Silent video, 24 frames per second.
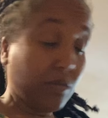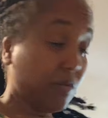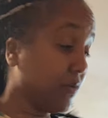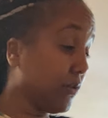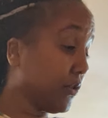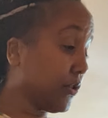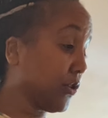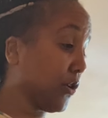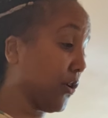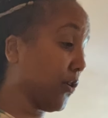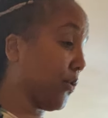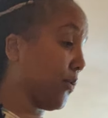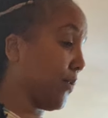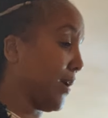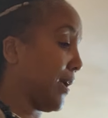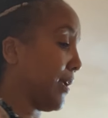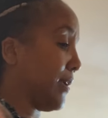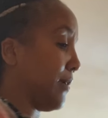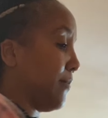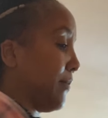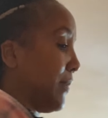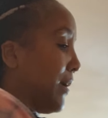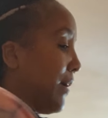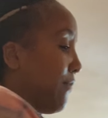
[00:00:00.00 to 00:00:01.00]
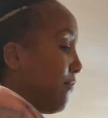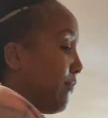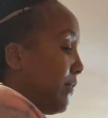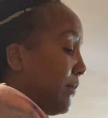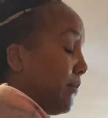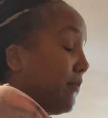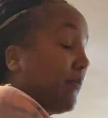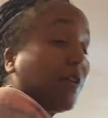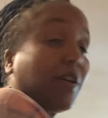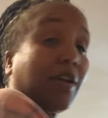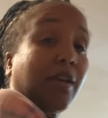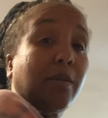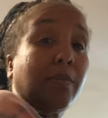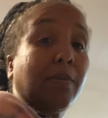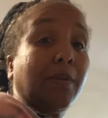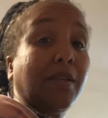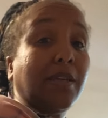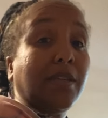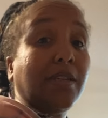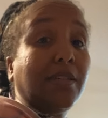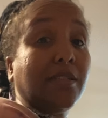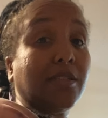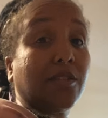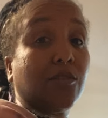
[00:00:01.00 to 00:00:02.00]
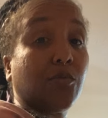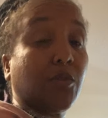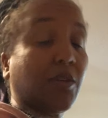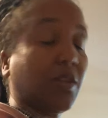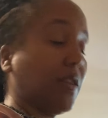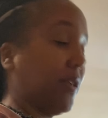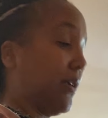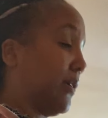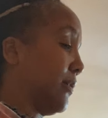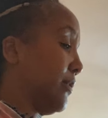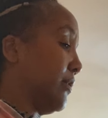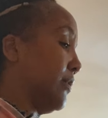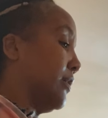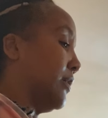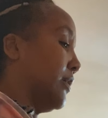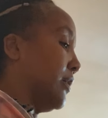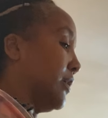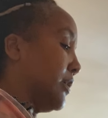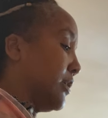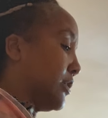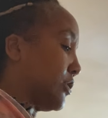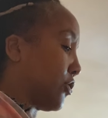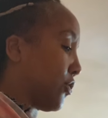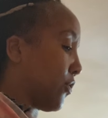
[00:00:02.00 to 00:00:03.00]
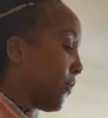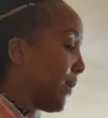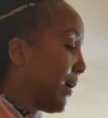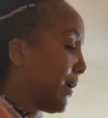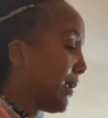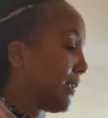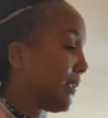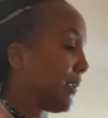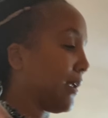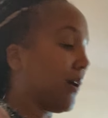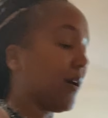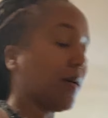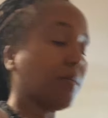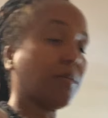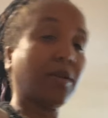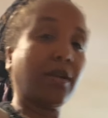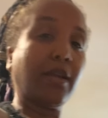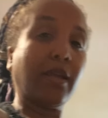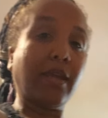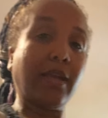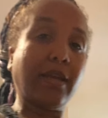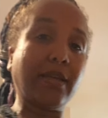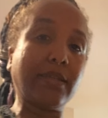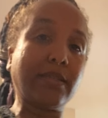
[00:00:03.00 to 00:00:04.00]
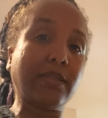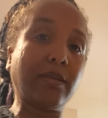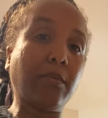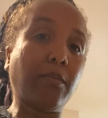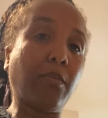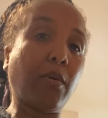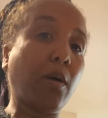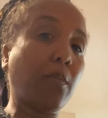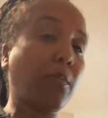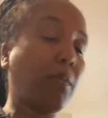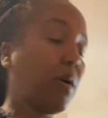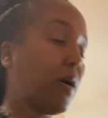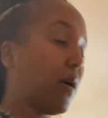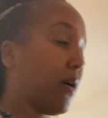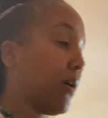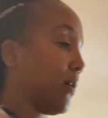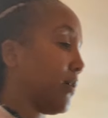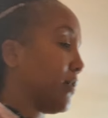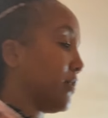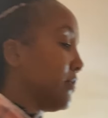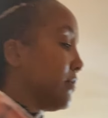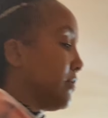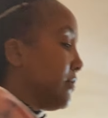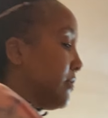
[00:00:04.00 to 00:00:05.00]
So I've been very pleased with it. So right now I'm gonna add some papaya.